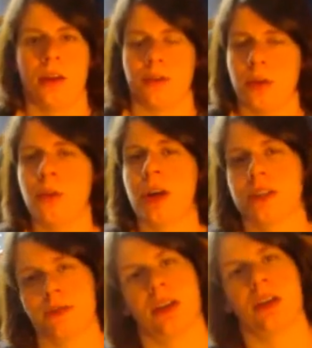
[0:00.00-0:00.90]
if you're
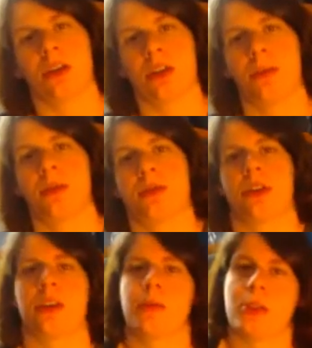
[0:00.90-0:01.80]
breastfeeding, your nipples are
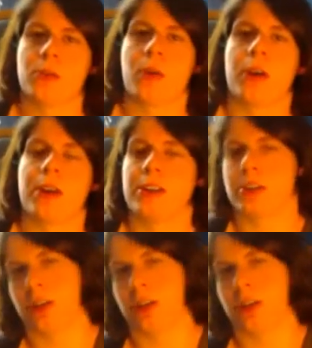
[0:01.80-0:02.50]
going to be sore and it's